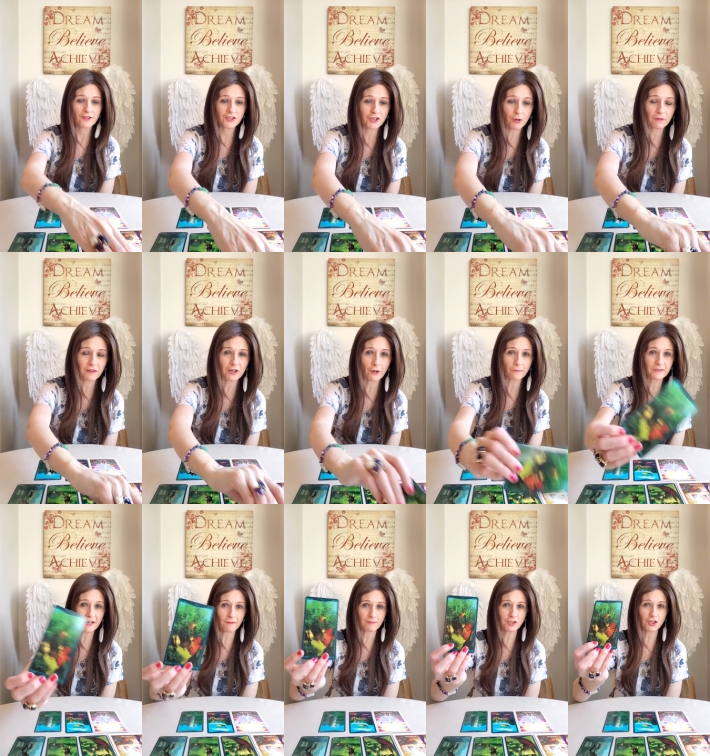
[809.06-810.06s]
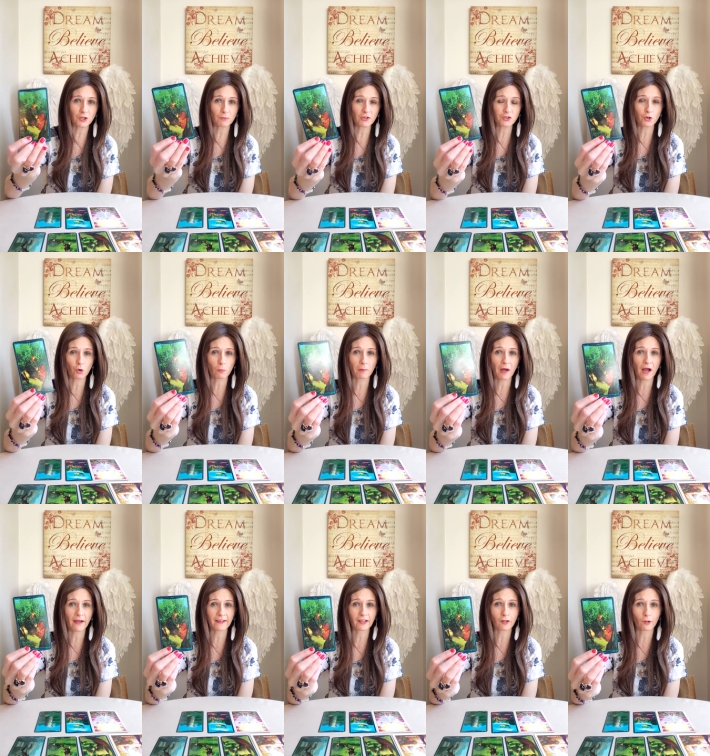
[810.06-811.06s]
And so they don't have to do it all
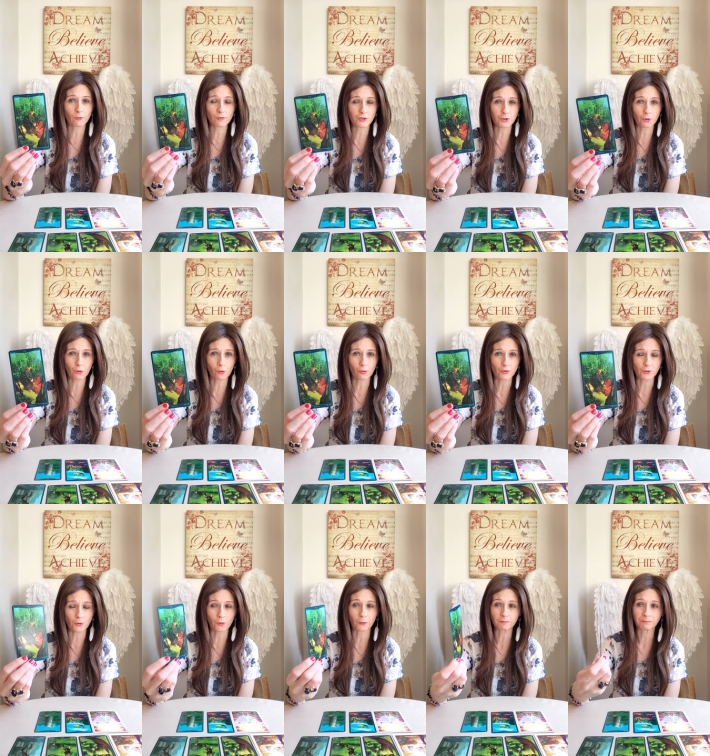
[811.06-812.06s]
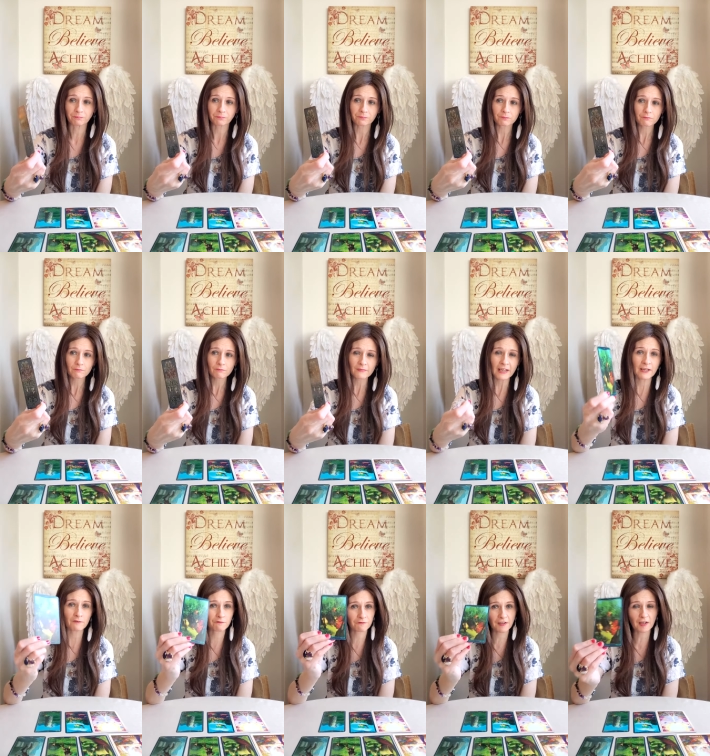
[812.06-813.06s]
behind closed doors or
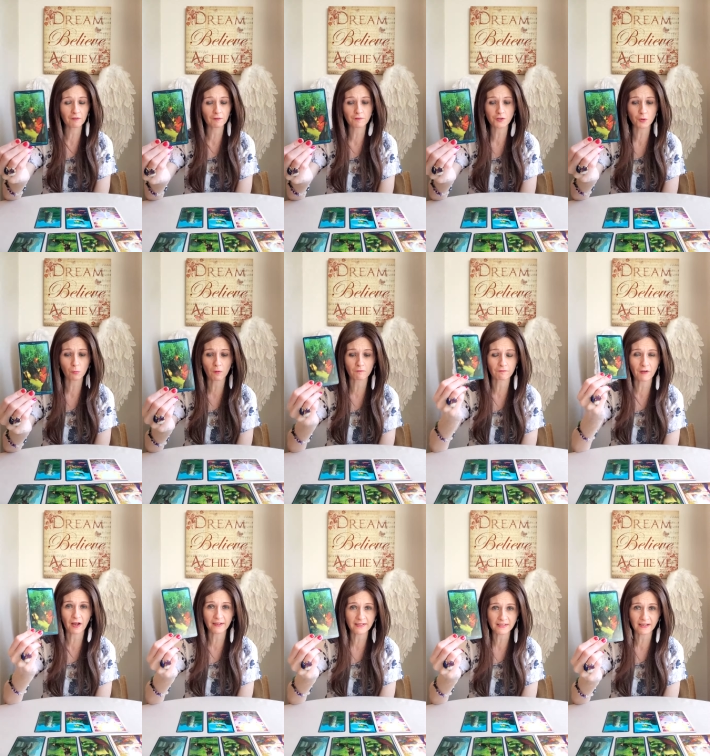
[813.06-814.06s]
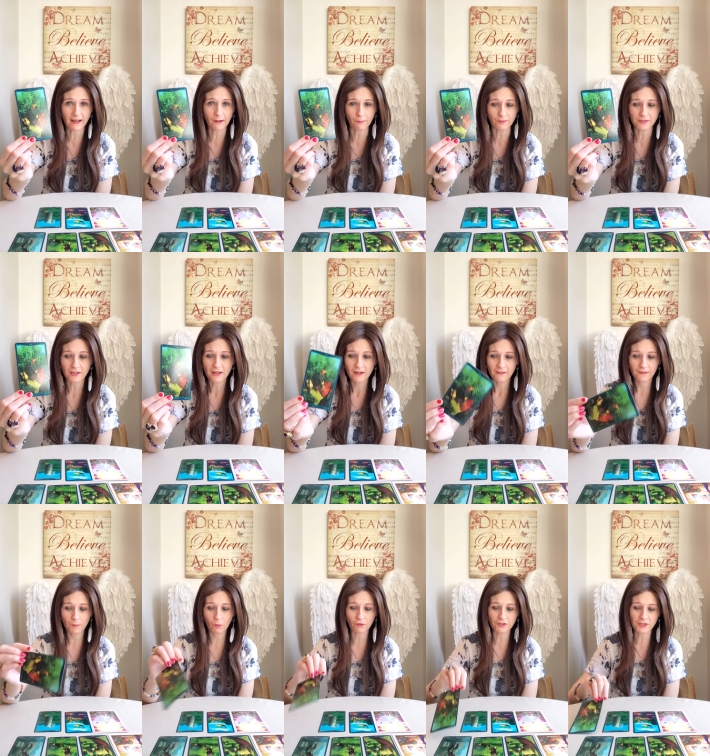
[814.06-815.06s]
in fear of someone finding out.
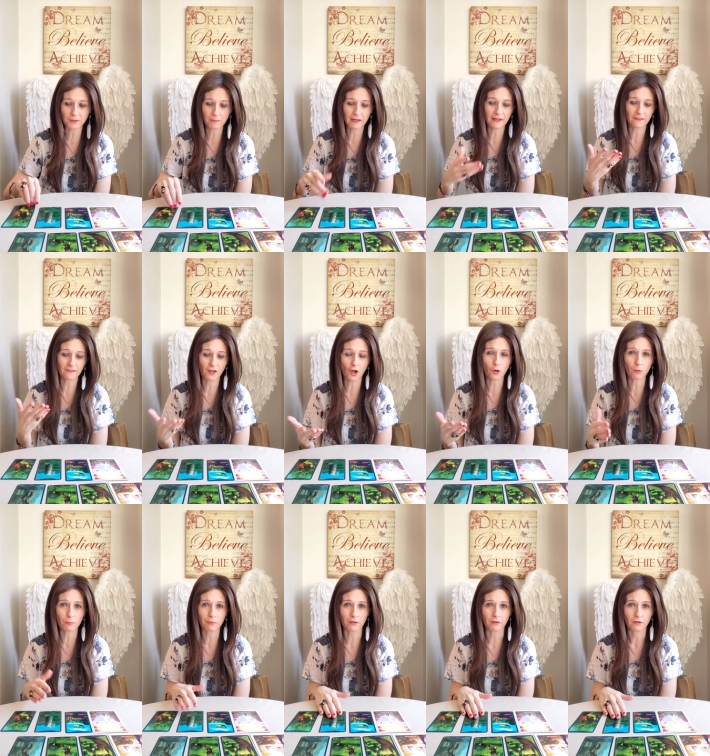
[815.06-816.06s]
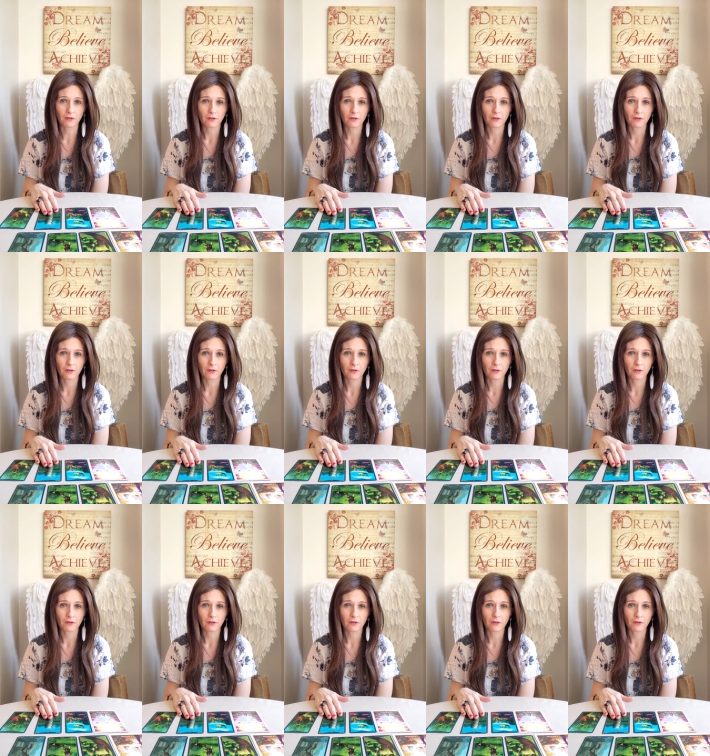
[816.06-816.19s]
They want to be in the open.